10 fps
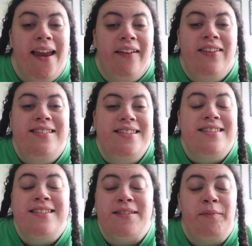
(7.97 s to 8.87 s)
Now this
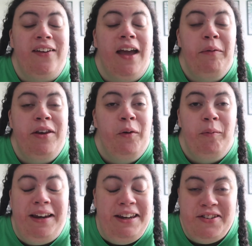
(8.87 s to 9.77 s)
isn't something I would
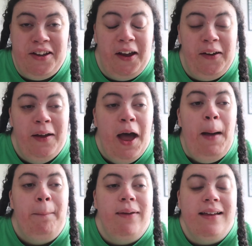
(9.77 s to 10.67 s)
normally do,
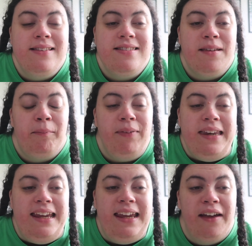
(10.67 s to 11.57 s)
but
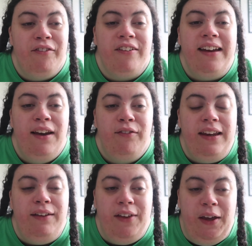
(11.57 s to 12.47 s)
somebody, a very
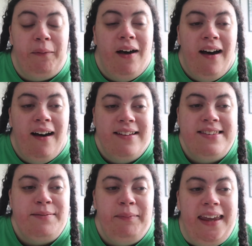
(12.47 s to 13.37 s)
lovely viewer,
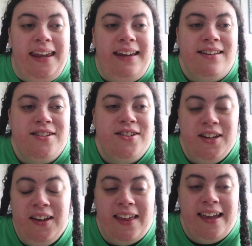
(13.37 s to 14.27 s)
asked me to
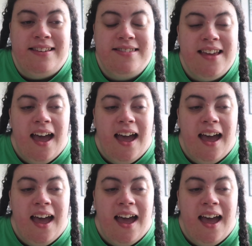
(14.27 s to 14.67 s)
do this